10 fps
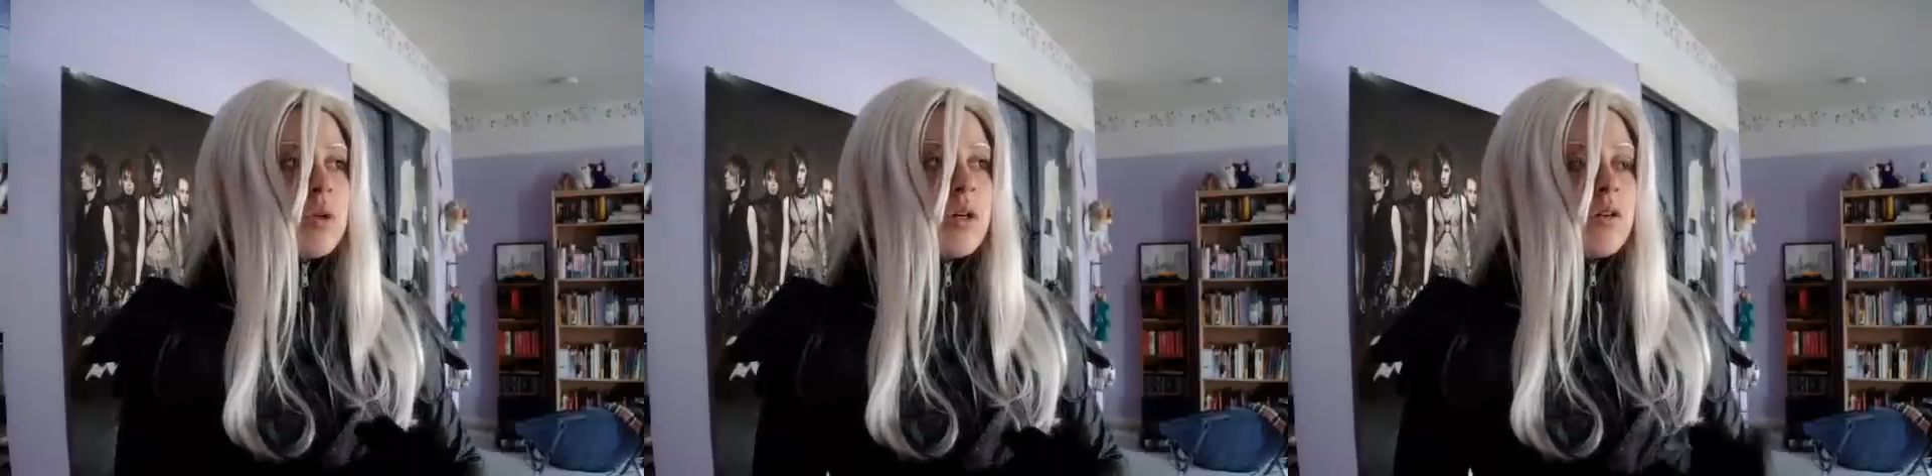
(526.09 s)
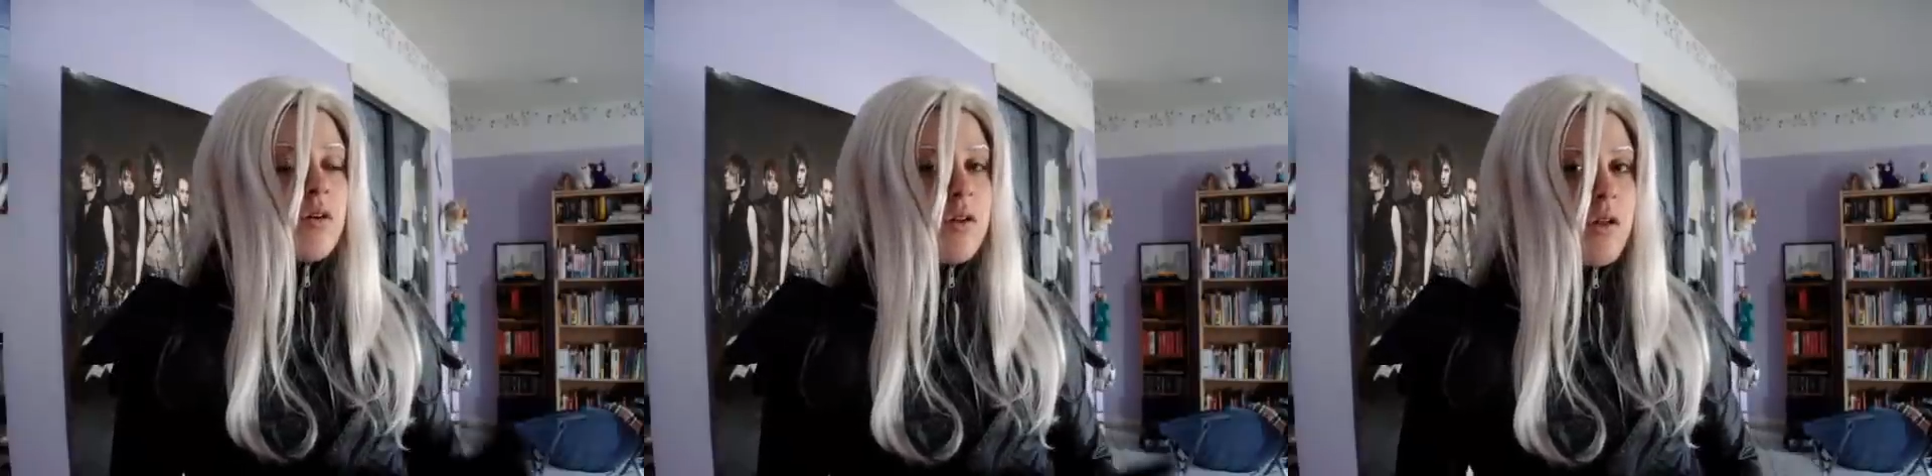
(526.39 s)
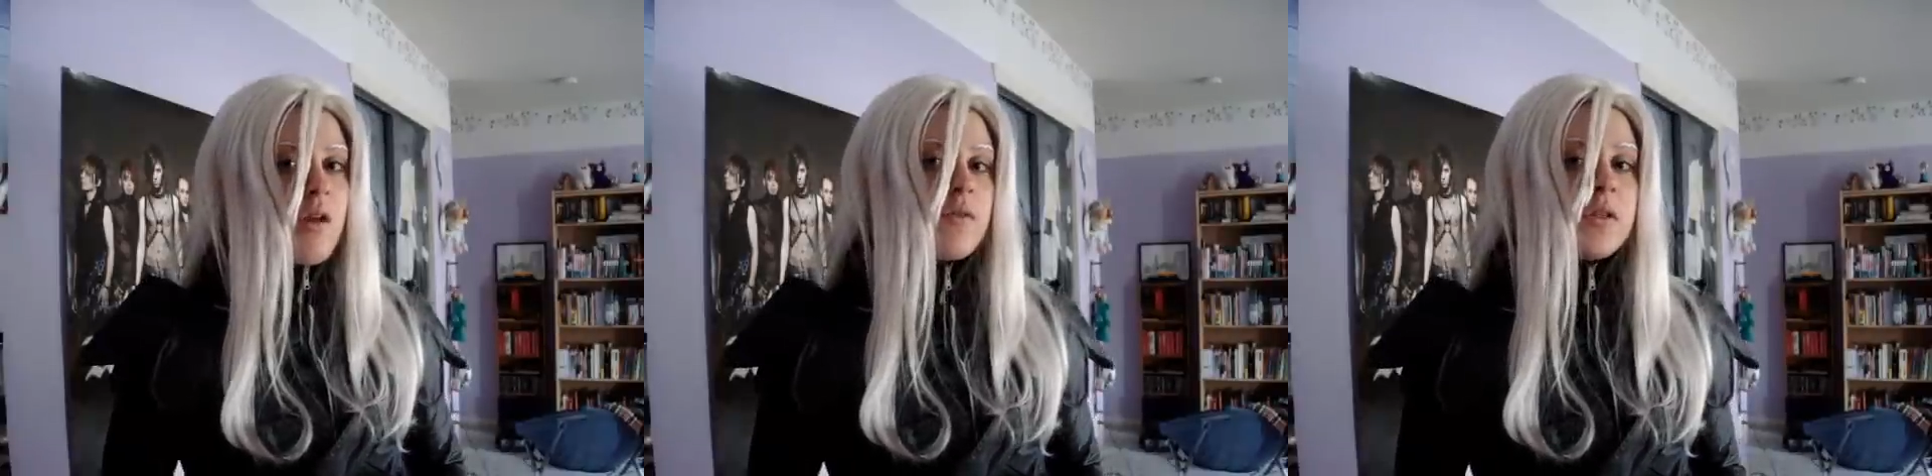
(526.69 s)
but all I
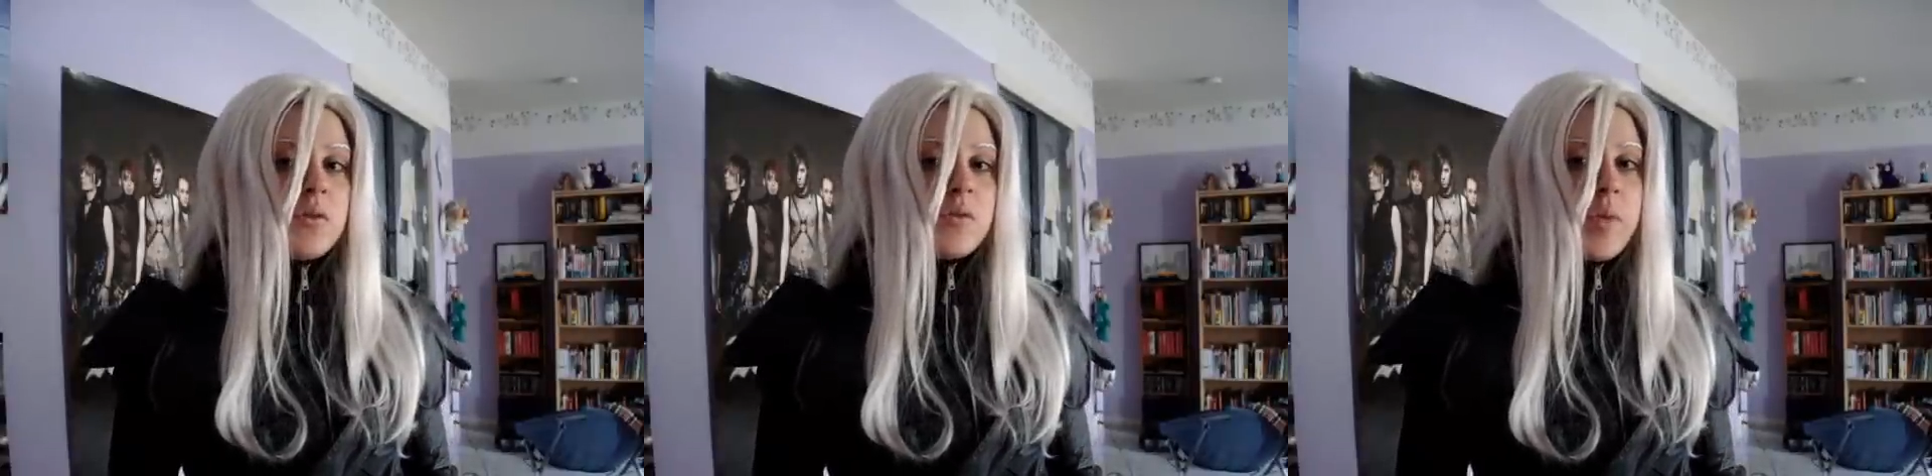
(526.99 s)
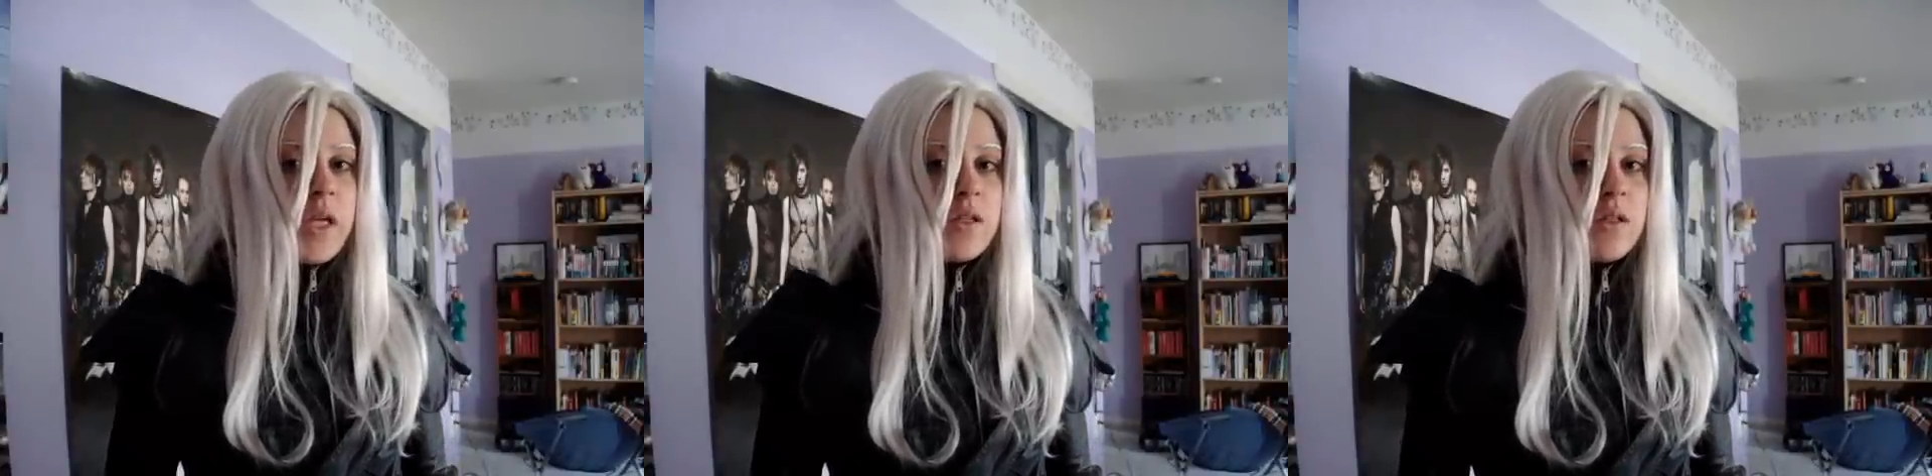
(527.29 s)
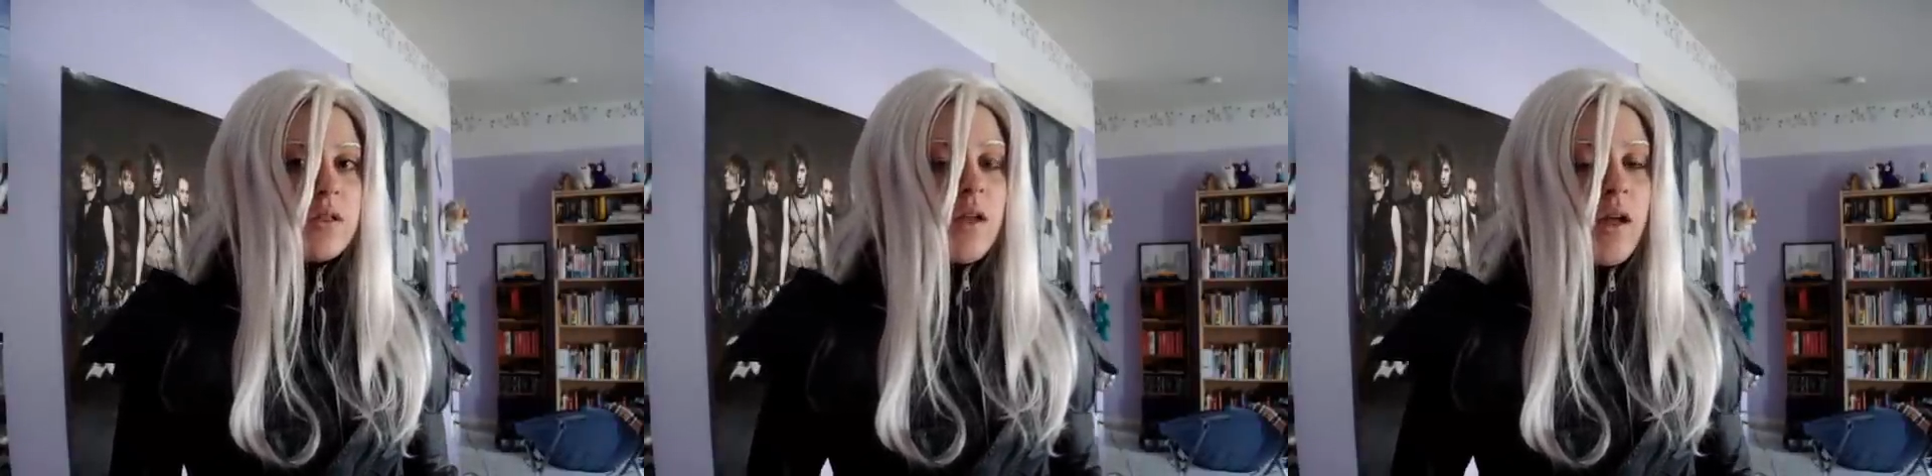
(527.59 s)
have to do is paint
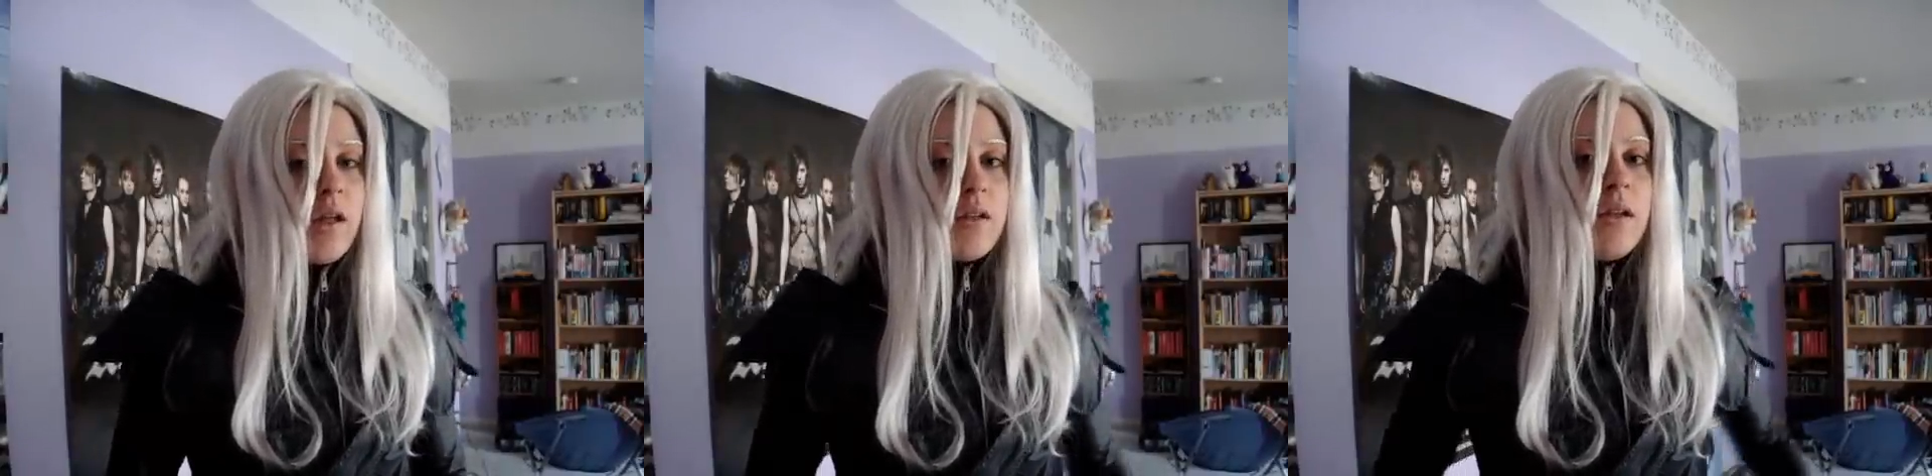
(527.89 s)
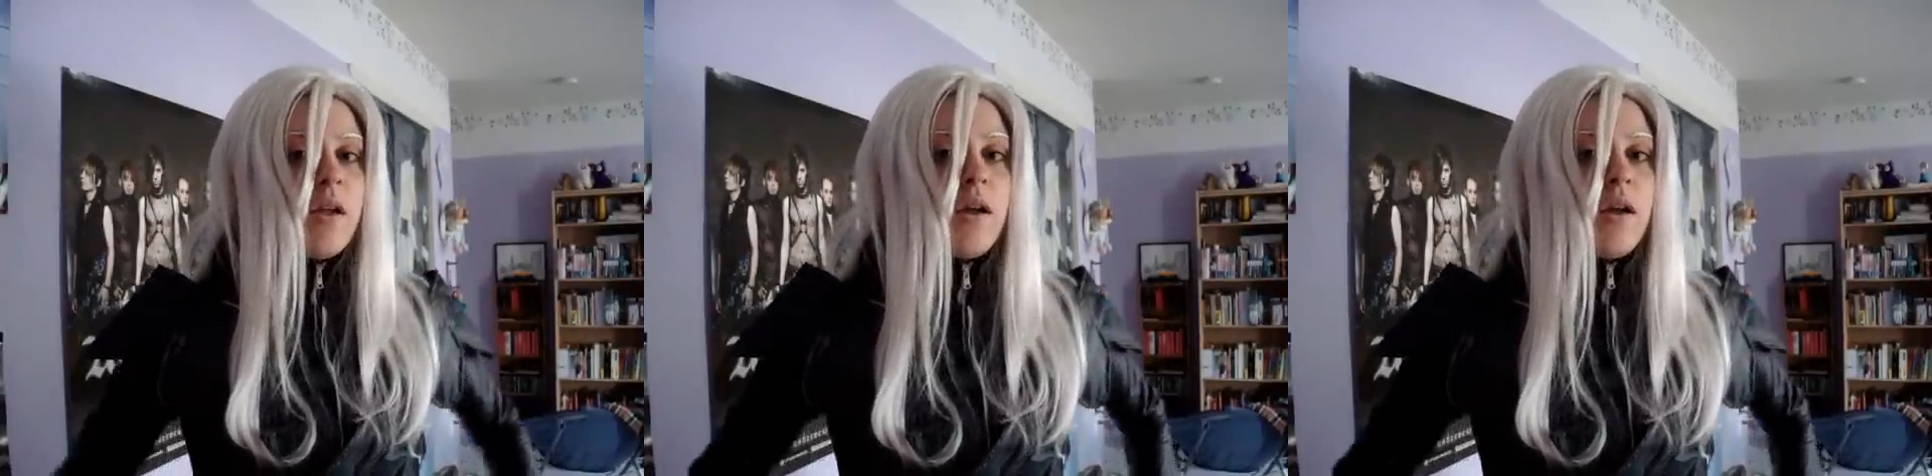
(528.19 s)
it and